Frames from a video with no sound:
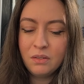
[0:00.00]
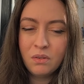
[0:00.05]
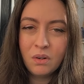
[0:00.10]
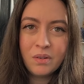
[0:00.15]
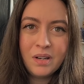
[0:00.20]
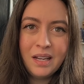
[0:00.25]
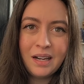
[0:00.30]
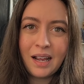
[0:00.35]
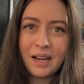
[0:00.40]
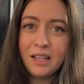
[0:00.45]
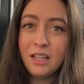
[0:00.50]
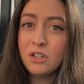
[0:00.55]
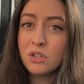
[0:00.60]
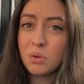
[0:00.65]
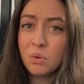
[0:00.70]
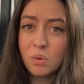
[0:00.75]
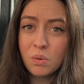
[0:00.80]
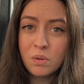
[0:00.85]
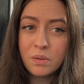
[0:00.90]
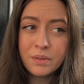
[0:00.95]
You don't need any
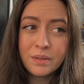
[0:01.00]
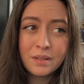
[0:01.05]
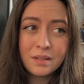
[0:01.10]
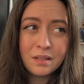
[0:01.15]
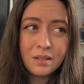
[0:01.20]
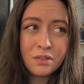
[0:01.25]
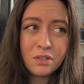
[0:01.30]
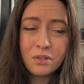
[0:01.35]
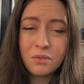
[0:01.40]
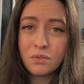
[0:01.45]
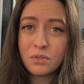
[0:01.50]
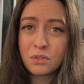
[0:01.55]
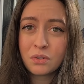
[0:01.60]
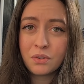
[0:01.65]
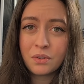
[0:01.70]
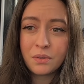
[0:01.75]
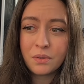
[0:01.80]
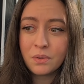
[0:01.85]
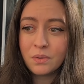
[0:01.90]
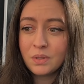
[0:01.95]
tools, there's no
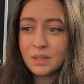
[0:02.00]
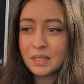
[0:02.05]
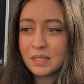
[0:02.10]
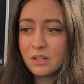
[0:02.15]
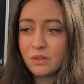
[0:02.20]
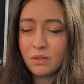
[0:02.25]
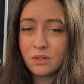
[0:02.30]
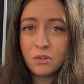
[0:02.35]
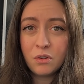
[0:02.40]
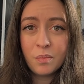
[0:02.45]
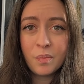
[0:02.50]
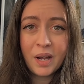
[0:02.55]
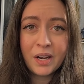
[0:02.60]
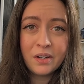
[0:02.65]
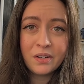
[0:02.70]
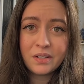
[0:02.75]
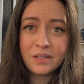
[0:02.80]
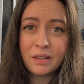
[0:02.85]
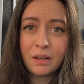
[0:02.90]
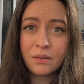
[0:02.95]
screws, and you can do it by
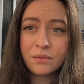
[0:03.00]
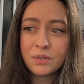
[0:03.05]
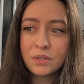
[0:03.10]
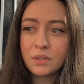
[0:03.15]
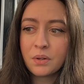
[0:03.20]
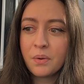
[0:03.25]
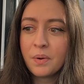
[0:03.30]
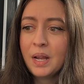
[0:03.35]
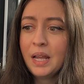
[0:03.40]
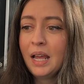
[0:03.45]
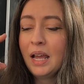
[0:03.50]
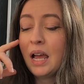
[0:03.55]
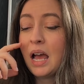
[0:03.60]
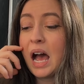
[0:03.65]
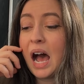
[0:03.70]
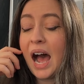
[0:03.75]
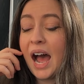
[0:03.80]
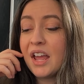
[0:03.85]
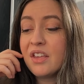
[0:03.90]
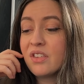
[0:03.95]
yourself. So
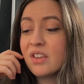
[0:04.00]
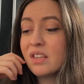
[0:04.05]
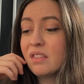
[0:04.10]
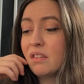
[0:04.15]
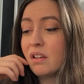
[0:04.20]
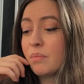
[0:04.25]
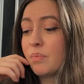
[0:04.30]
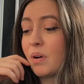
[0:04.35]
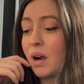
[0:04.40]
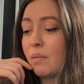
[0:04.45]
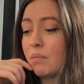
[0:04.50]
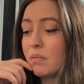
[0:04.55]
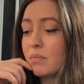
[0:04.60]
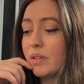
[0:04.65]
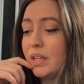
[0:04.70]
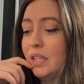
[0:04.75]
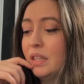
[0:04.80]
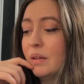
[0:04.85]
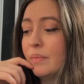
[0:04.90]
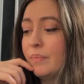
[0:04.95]
I think they're
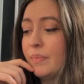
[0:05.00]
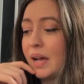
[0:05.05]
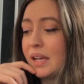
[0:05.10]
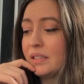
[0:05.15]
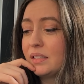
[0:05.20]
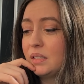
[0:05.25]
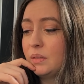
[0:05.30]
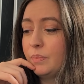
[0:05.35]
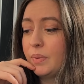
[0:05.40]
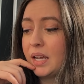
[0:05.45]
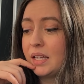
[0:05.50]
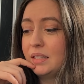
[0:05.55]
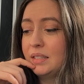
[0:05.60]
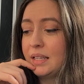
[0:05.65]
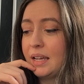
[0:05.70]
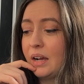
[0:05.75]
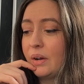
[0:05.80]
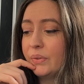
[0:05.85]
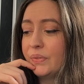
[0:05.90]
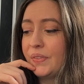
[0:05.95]
probably the best
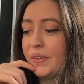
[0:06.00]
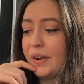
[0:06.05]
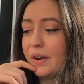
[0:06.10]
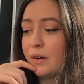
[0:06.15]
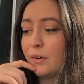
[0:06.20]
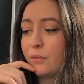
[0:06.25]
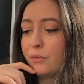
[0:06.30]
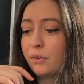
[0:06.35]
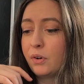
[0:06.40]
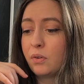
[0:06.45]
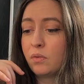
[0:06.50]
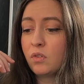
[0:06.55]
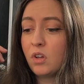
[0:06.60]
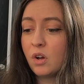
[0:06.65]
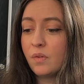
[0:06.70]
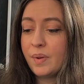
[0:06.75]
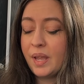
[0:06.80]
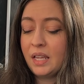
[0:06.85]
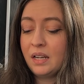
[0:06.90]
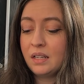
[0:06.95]
beds out there for
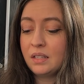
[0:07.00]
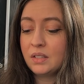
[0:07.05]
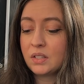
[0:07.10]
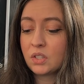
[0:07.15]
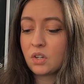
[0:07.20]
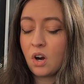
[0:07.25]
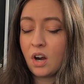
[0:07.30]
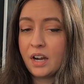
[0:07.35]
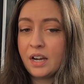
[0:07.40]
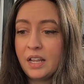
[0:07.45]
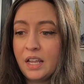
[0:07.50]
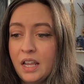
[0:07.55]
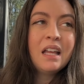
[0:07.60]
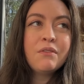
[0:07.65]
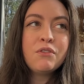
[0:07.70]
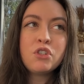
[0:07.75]
low maintenance gardening.